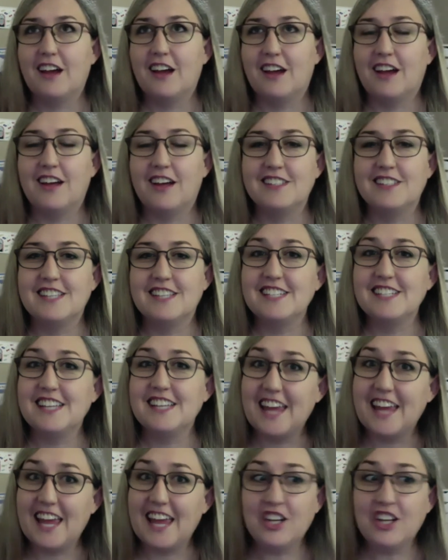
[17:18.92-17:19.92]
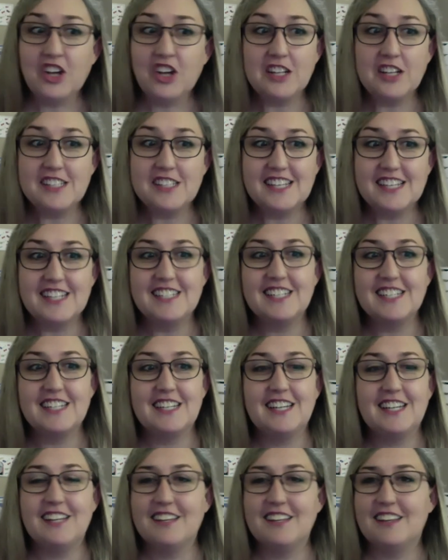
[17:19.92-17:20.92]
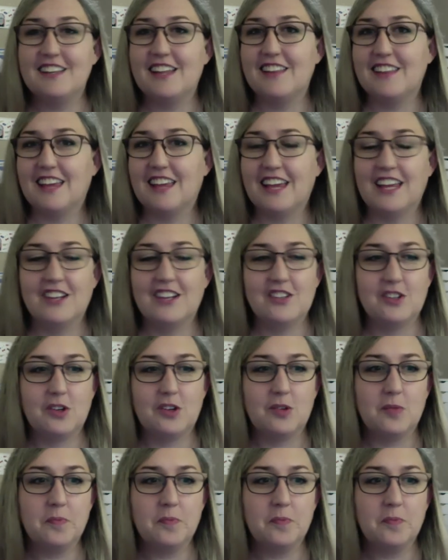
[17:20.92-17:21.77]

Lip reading: scented and non-scented that they can do.